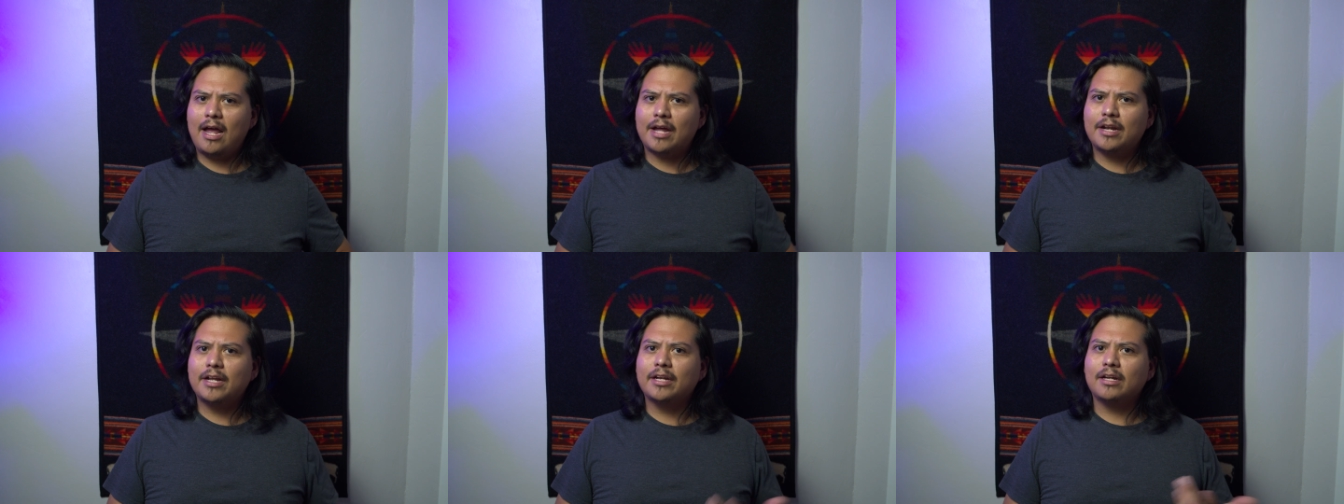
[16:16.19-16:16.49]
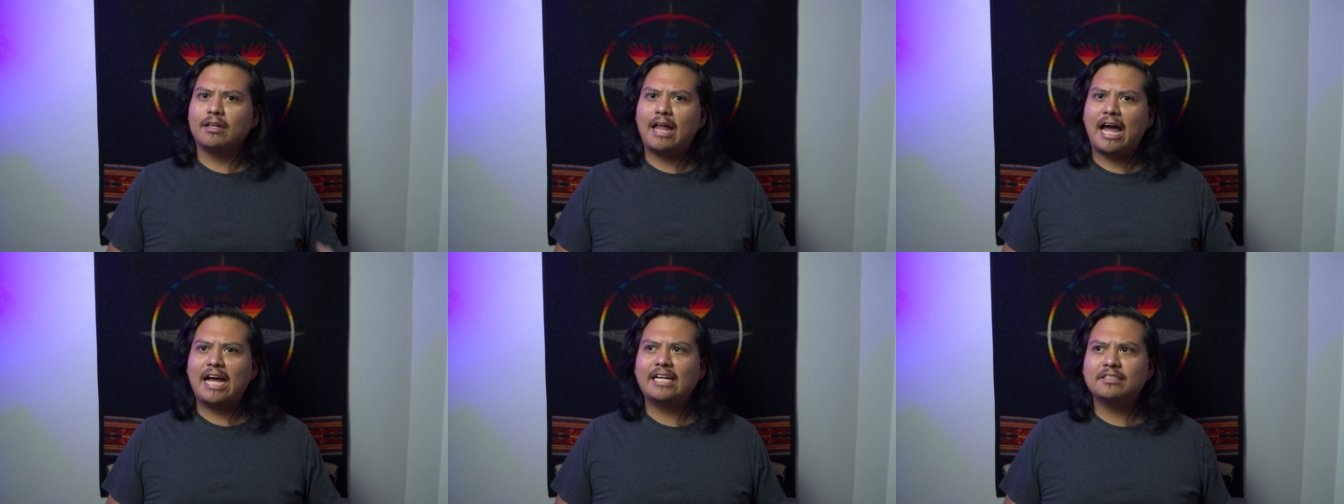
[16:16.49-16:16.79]
And
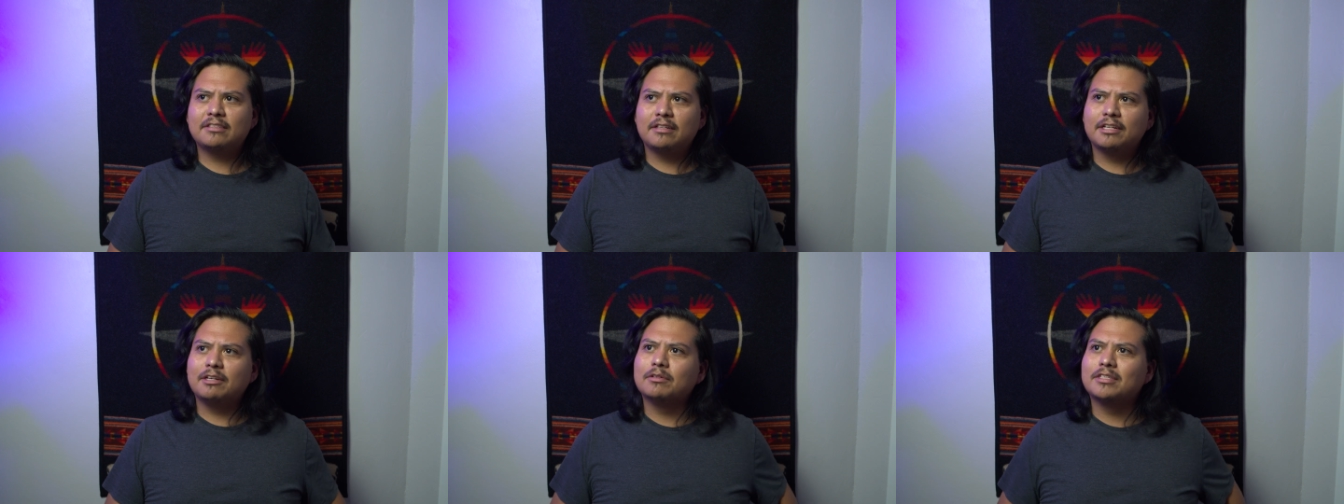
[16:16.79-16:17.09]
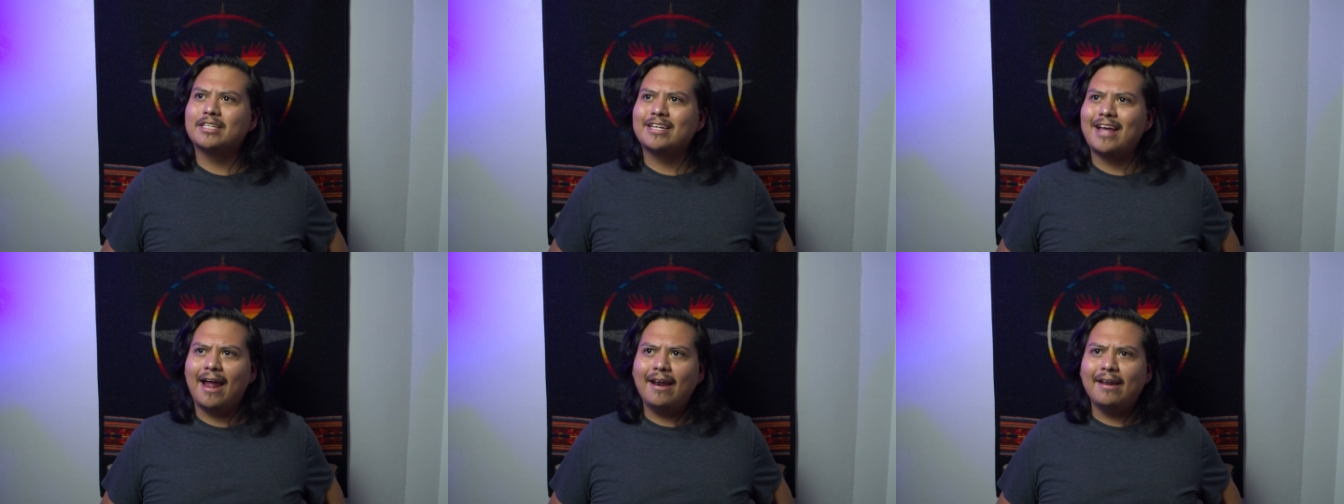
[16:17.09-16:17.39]
then lastly was
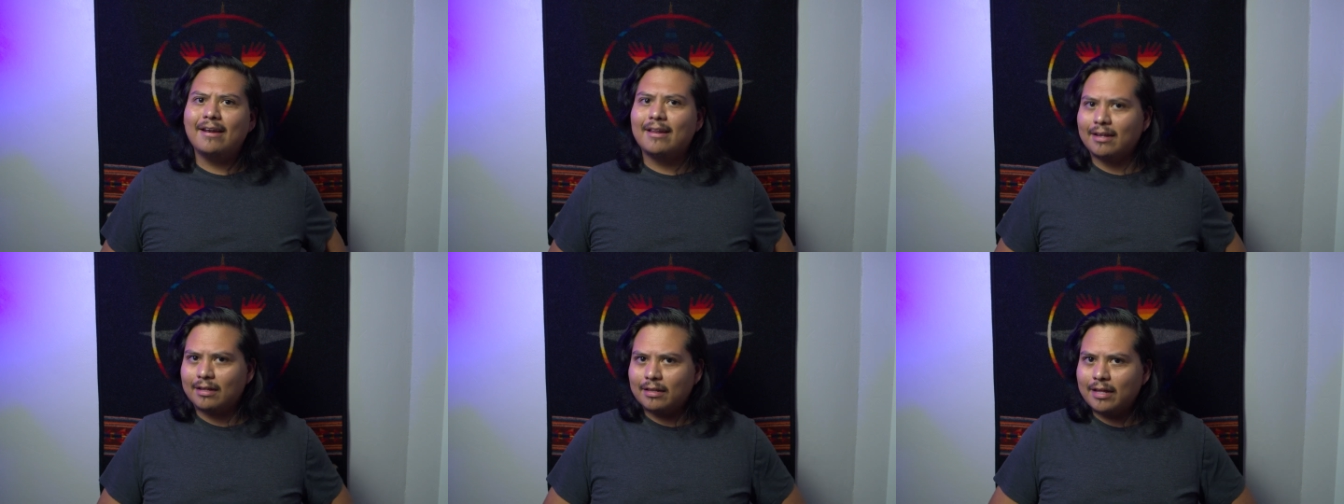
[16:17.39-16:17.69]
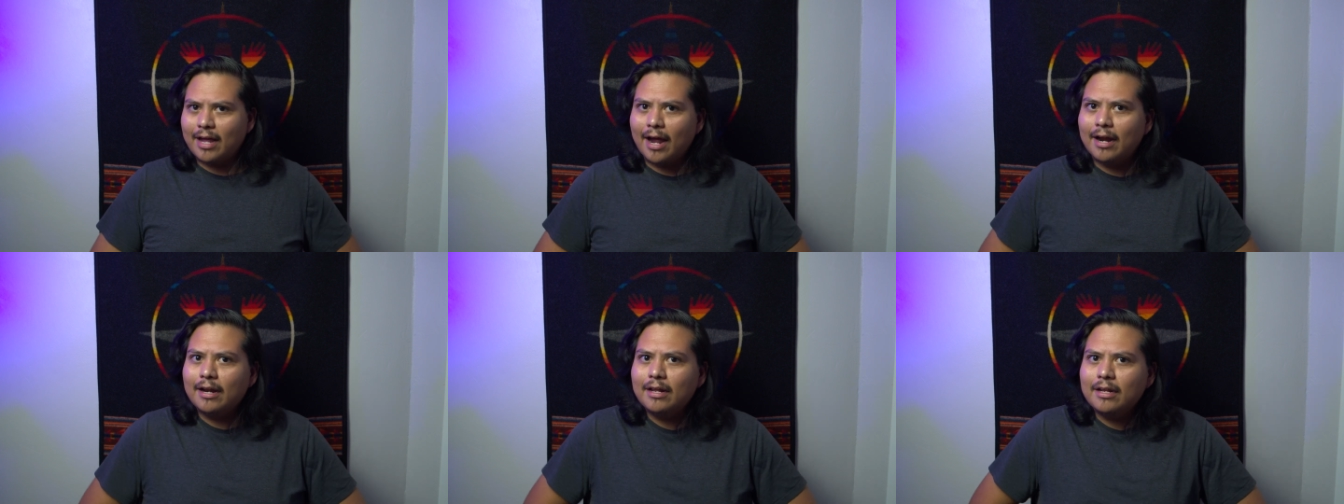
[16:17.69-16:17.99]
the
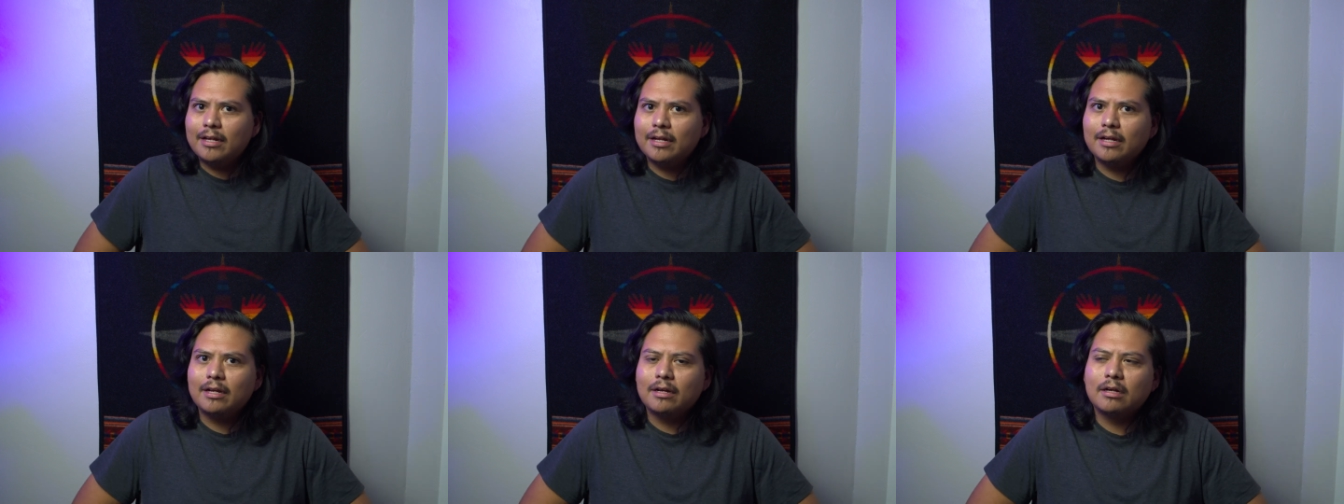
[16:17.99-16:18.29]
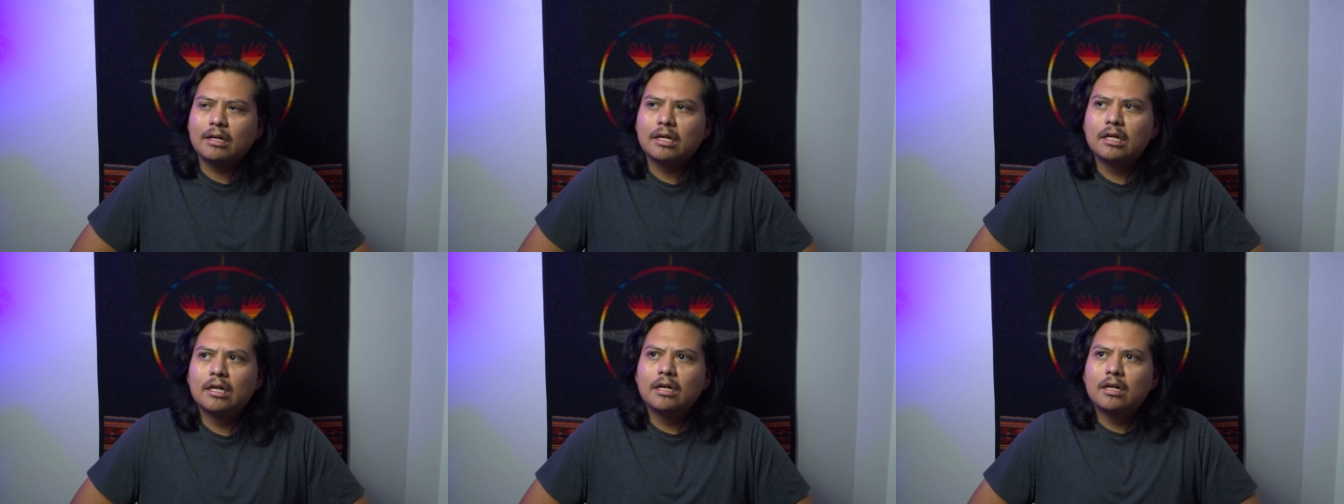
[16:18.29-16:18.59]

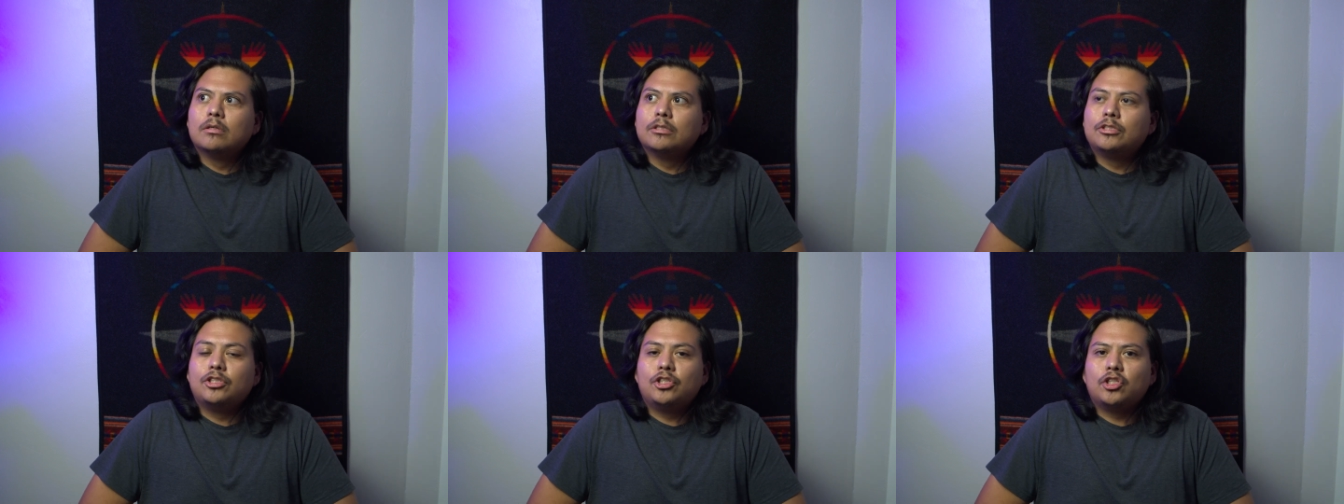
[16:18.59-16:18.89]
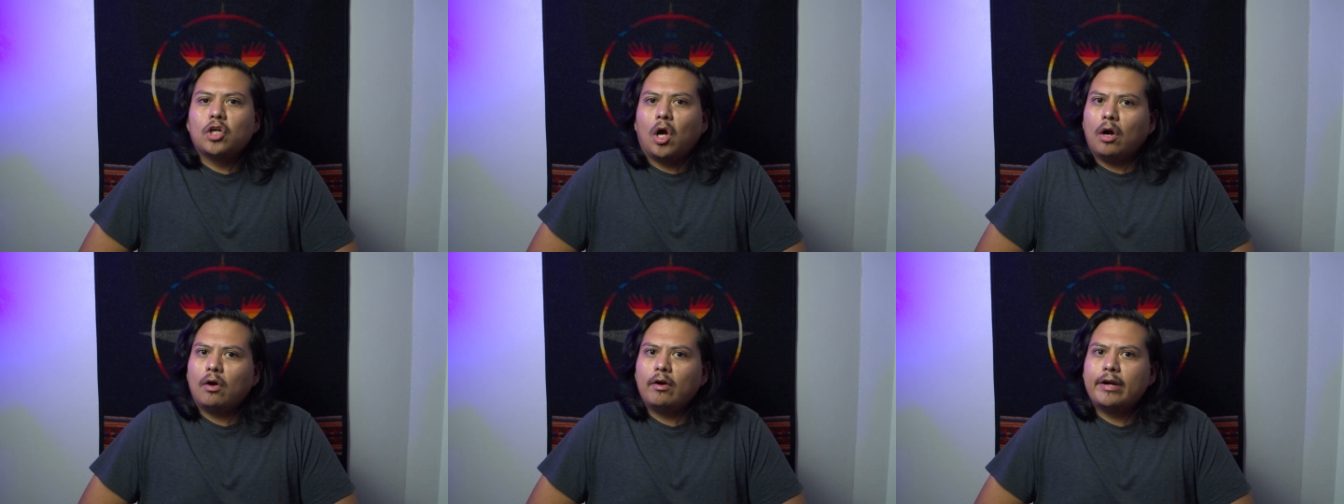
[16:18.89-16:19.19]
editing was
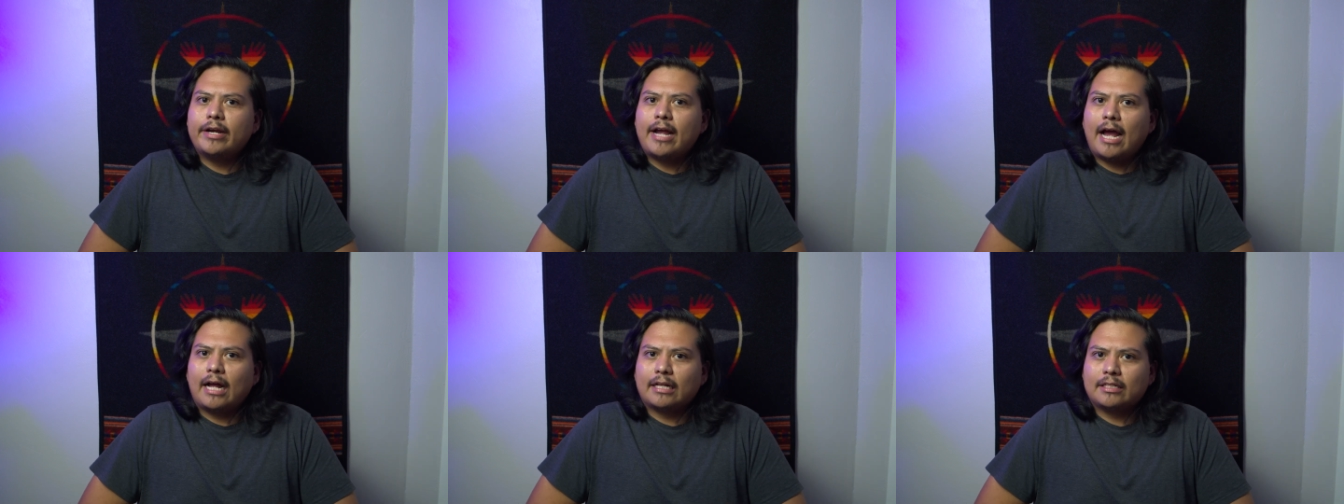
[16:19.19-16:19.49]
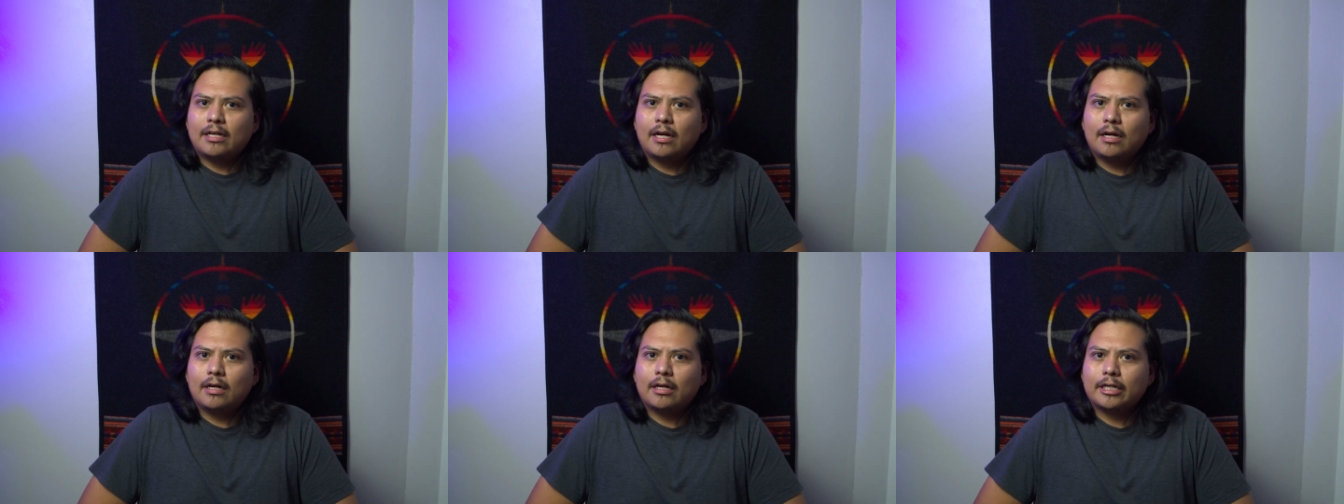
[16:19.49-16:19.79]
jarring at
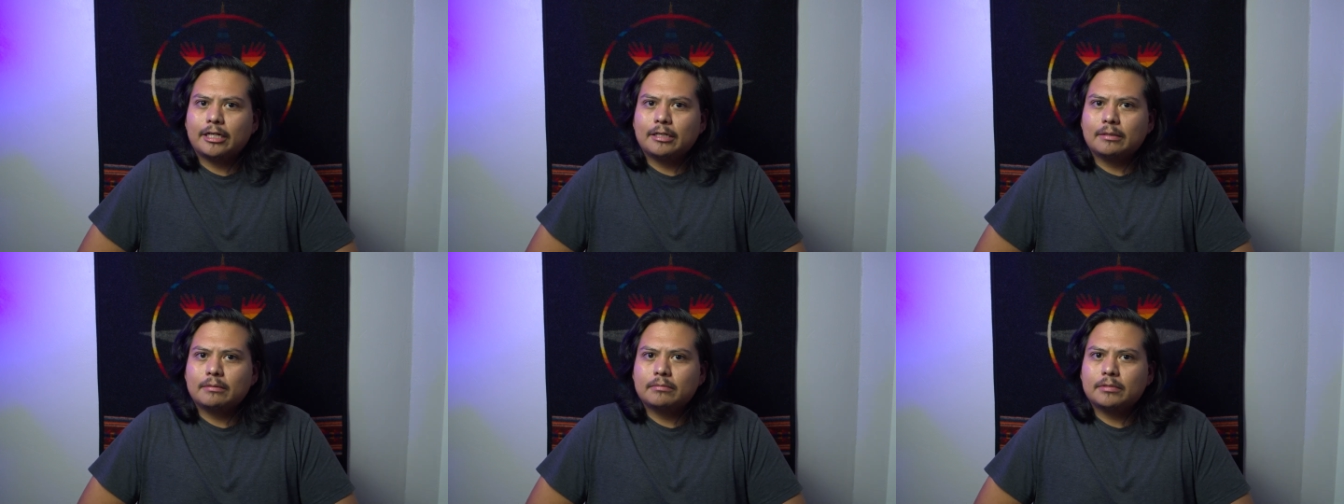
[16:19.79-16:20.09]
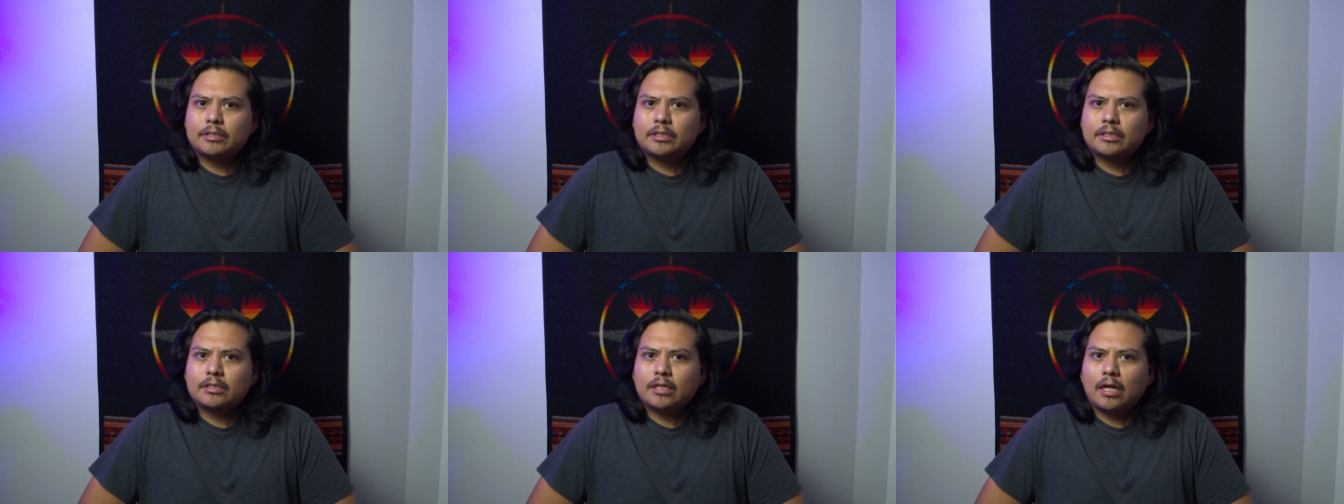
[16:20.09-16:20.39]

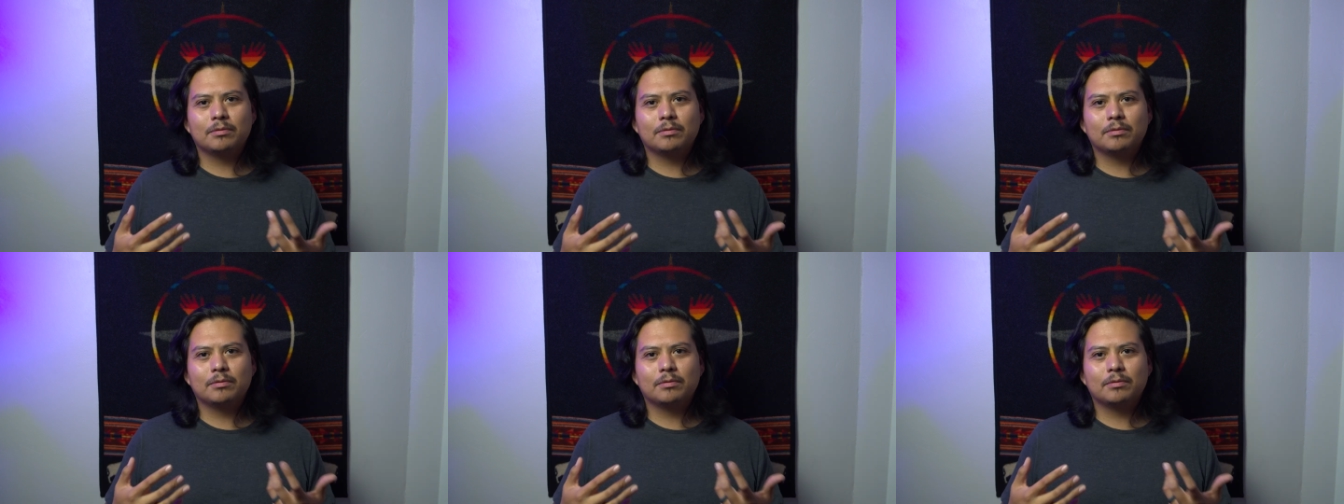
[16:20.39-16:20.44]
times.